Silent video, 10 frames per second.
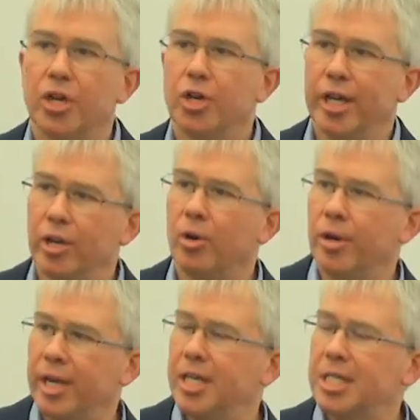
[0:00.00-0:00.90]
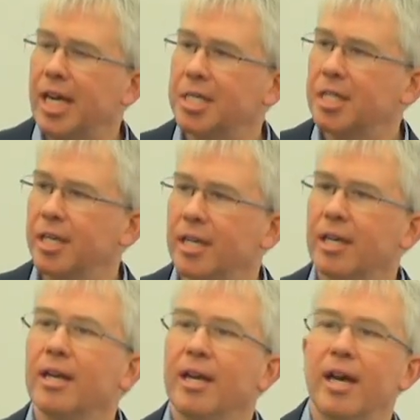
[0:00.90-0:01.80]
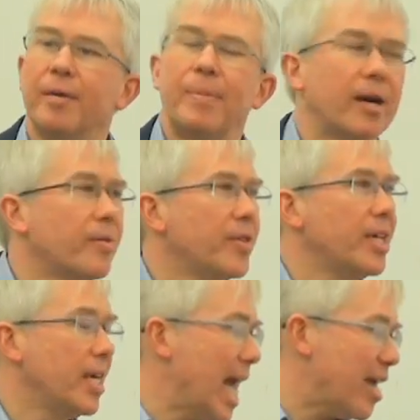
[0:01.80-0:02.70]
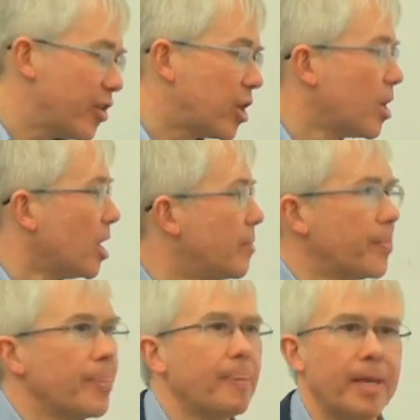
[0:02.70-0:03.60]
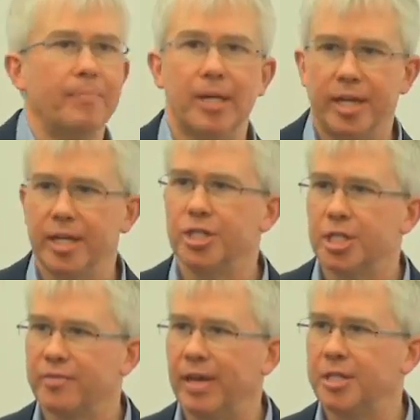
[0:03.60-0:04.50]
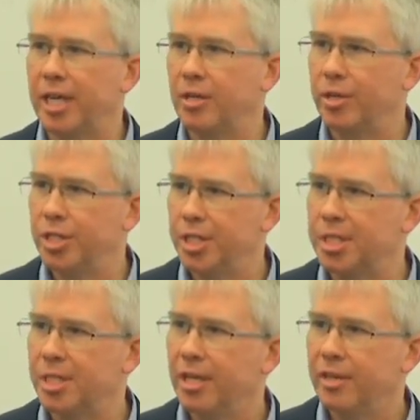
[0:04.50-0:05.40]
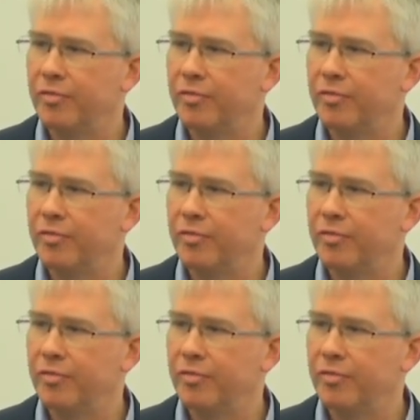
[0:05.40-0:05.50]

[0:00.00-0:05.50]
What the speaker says: early on is asking about the ethical implications of our technologies.